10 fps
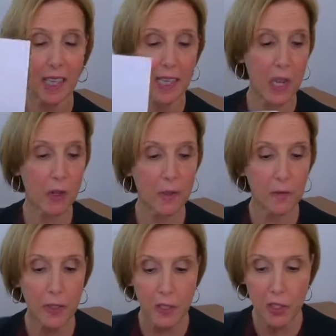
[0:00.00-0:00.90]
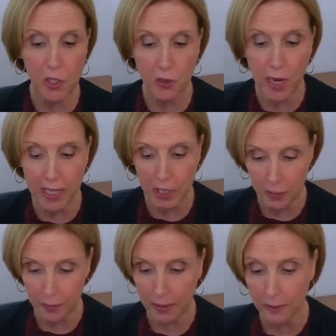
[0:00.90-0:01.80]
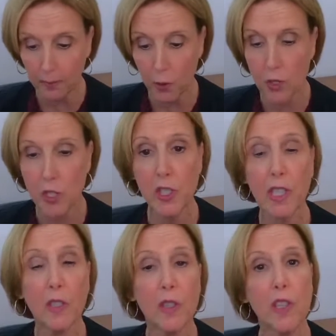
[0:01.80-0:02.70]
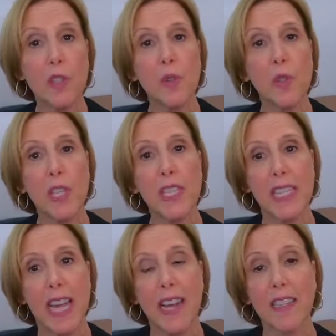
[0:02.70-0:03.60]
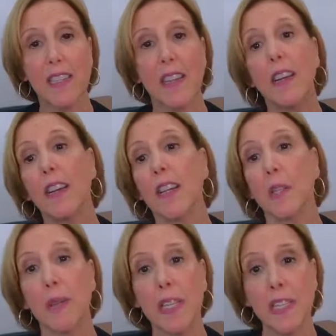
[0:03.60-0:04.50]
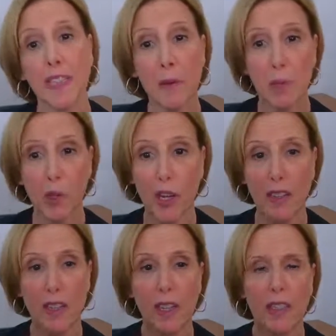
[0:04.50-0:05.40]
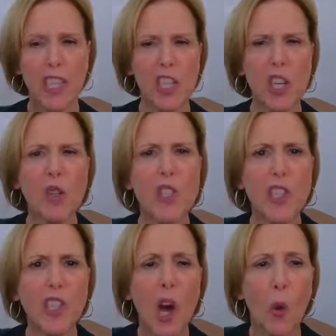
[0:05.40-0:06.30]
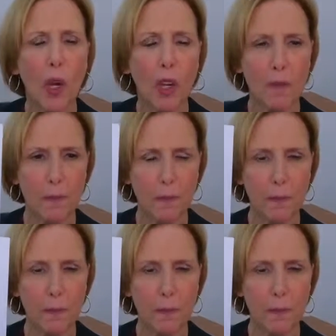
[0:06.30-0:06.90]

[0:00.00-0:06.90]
I know it feels strange, but I'm forcing you to use intent and to be deliberate. Let's go slower.